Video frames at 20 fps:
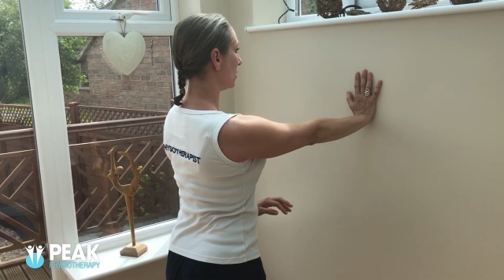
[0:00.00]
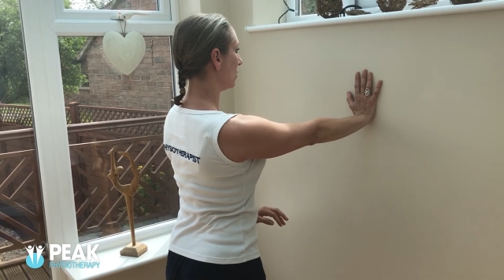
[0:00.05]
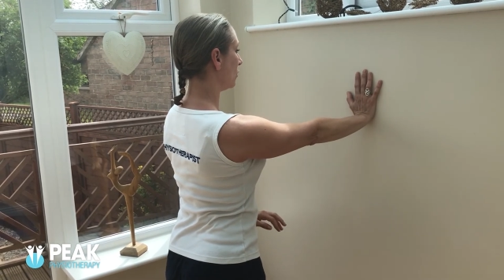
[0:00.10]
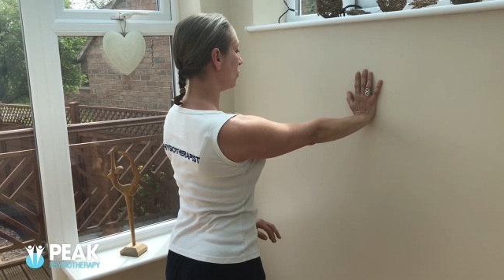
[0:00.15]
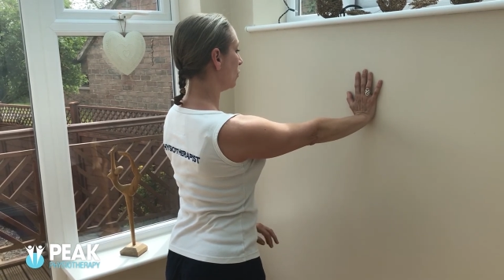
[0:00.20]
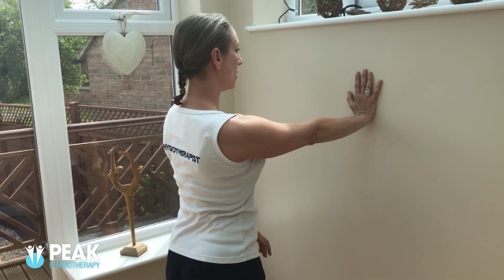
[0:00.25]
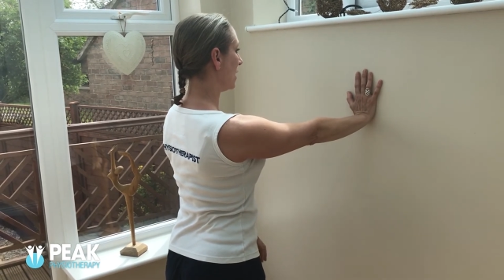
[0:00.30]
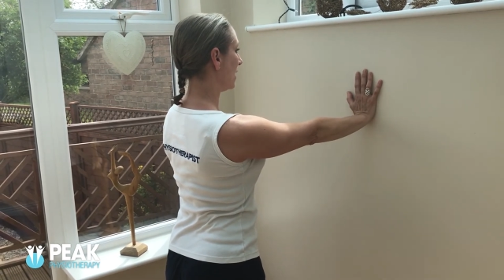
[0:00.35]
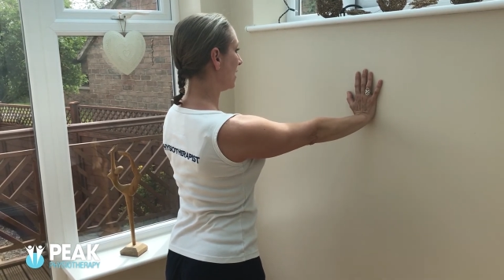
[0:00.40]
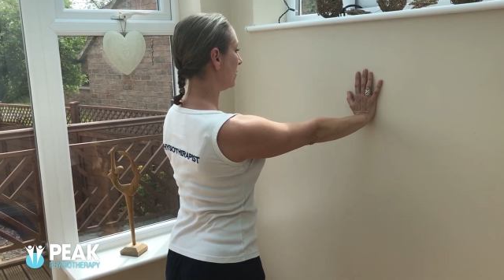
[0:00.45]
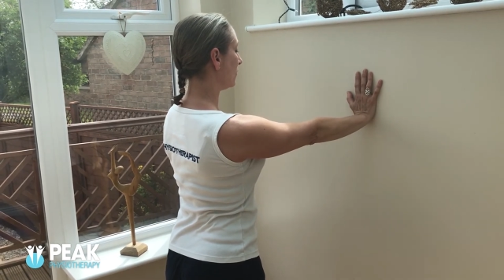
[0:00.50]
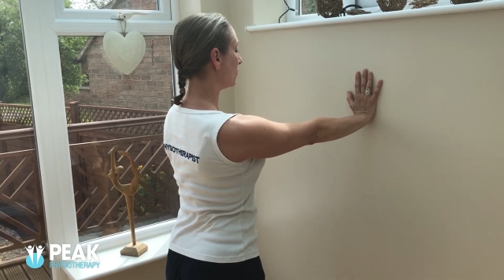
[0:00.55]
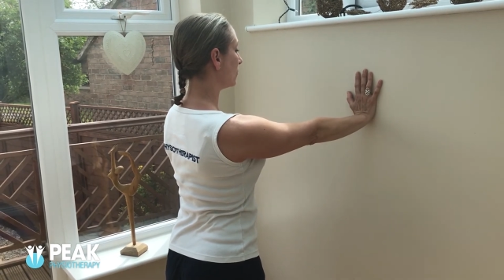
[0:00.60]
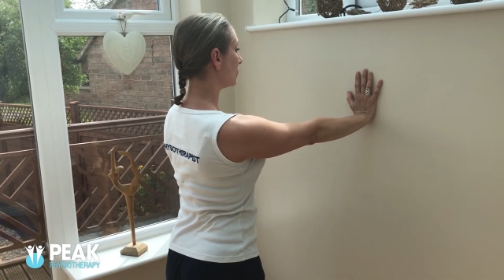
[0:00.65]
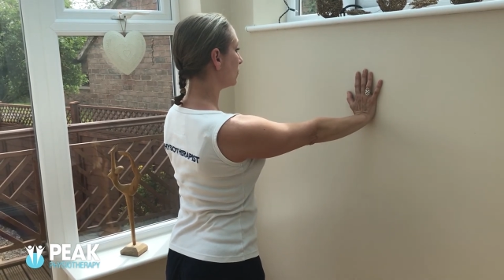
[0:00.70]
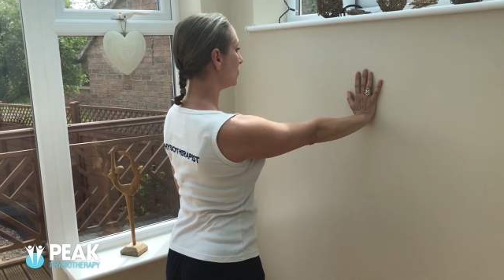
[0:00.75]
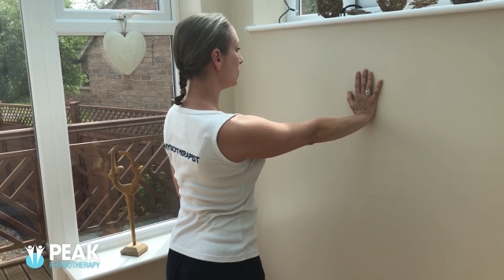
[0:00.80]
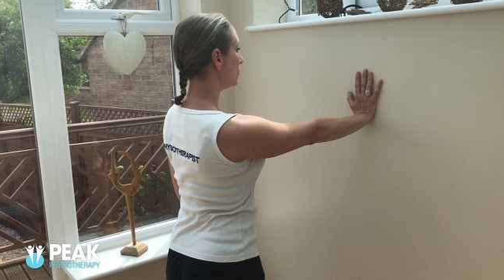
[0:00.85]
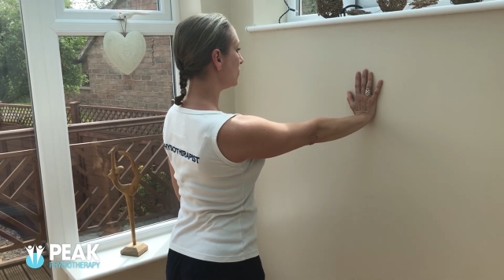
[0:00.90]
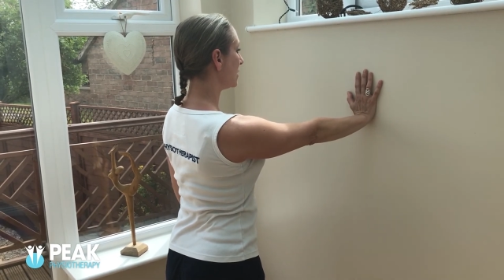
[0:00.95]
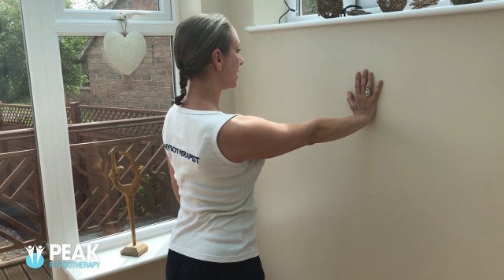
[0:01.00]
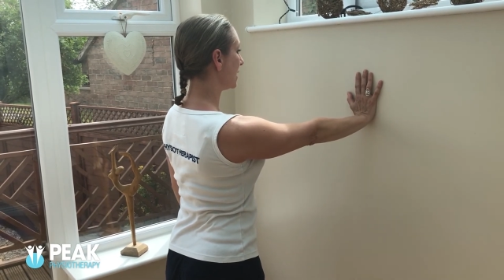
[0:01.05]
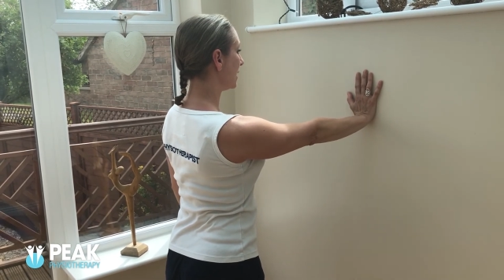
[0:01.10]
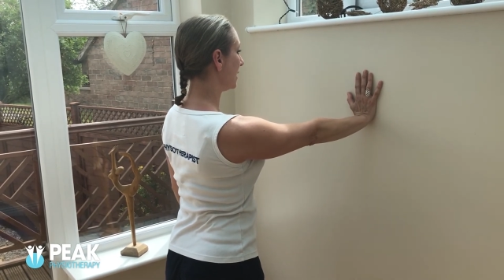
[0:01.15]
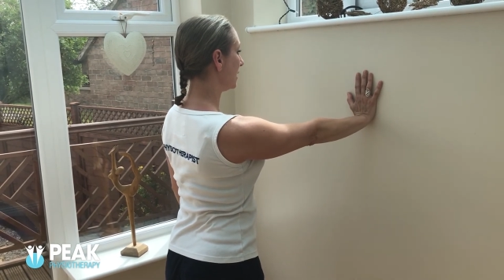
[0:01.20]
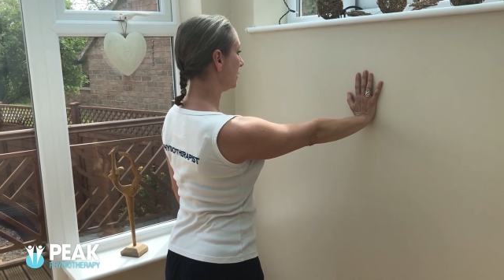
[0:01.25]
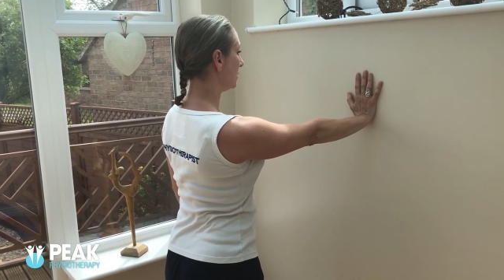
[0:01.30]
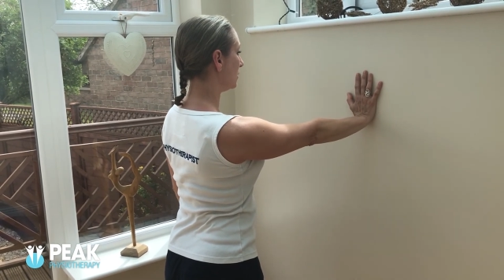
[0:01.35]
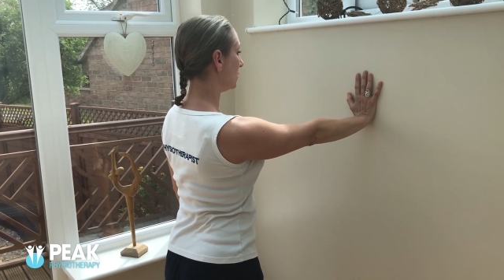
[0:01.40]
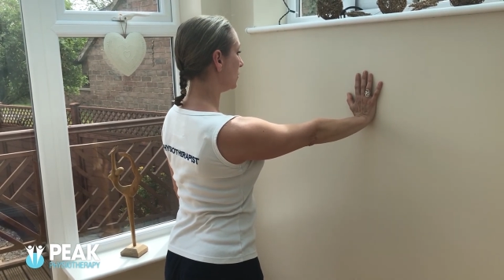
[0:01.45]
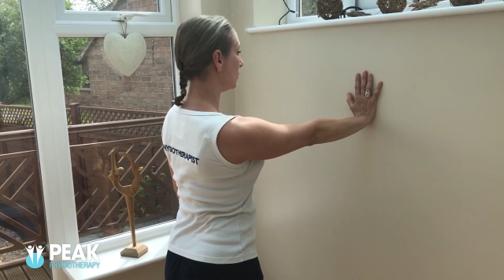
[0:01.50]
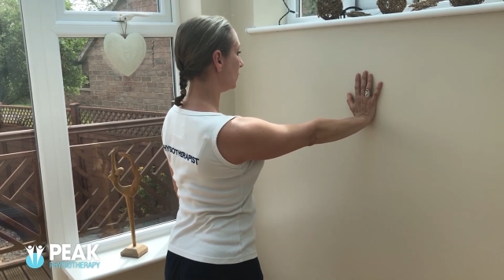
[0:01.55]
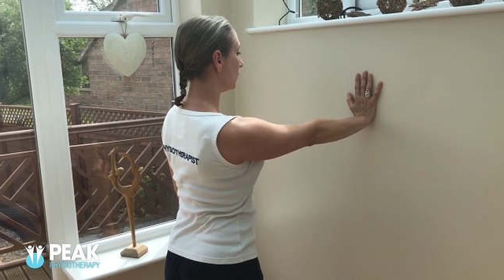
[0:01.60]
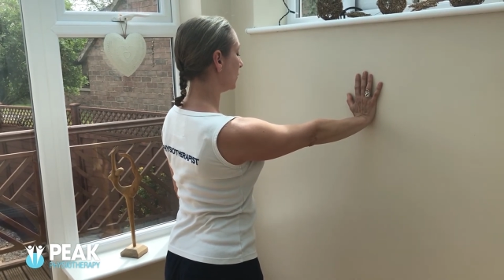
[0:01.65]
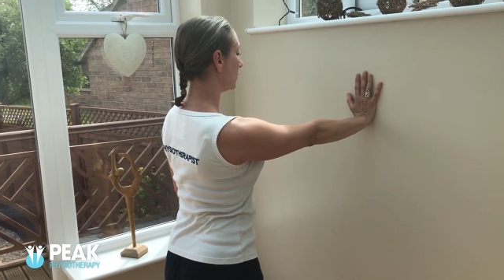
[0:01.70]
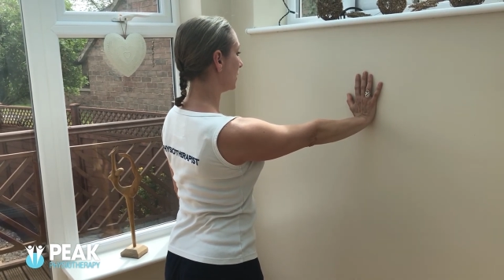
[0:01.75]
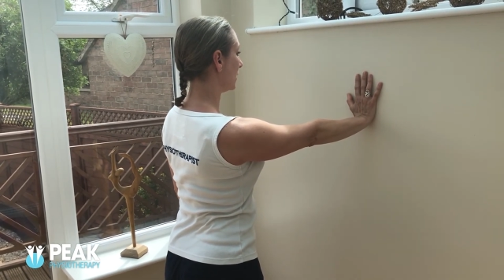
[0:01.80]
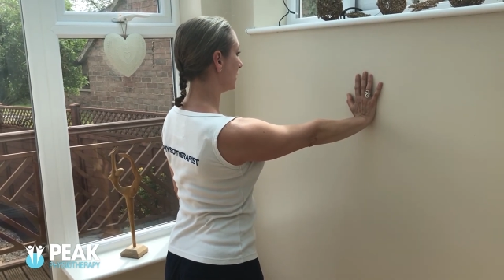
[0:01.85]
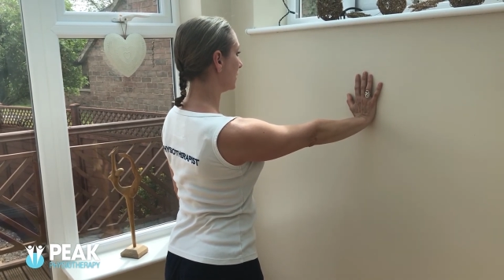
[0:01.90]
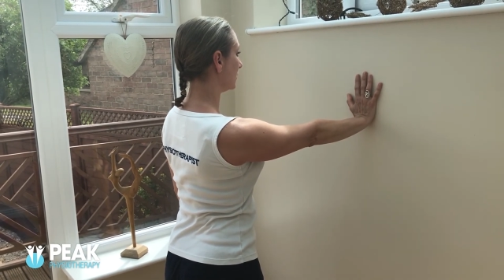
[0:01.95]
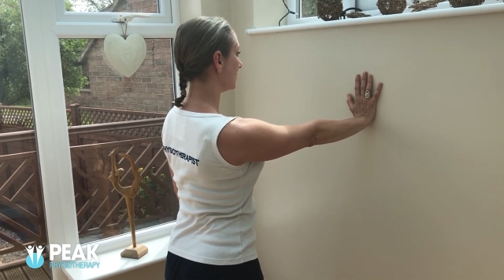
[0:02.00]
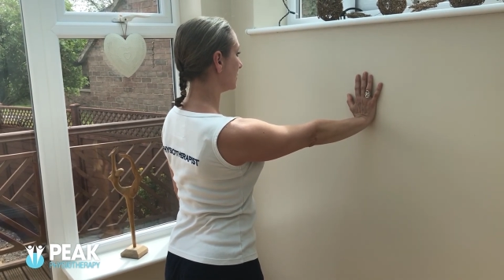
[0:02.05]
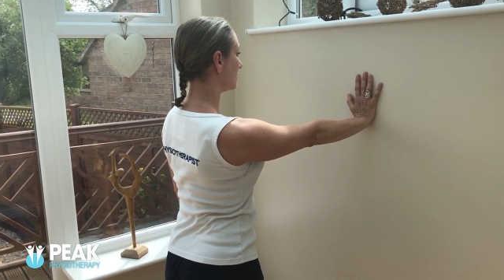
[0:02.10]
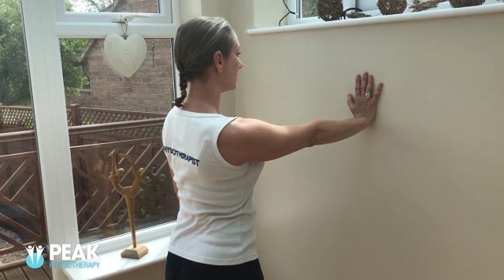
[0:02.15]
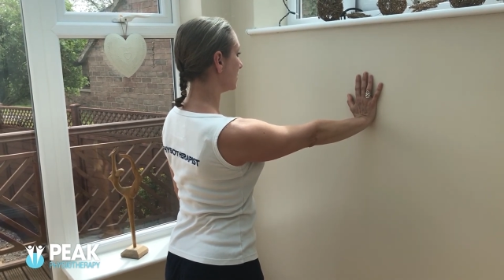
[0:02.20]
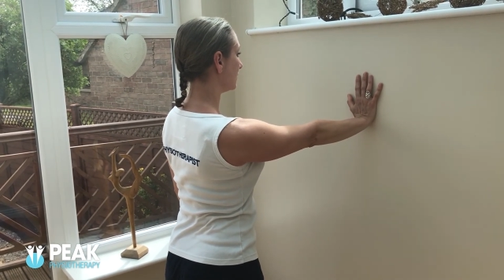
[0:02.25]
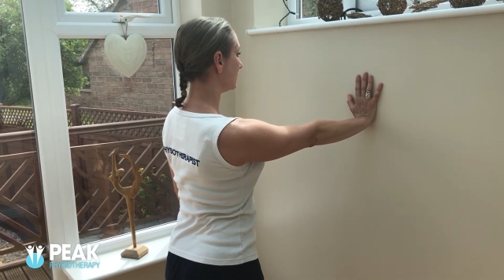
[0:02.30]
away through the heel of your hand.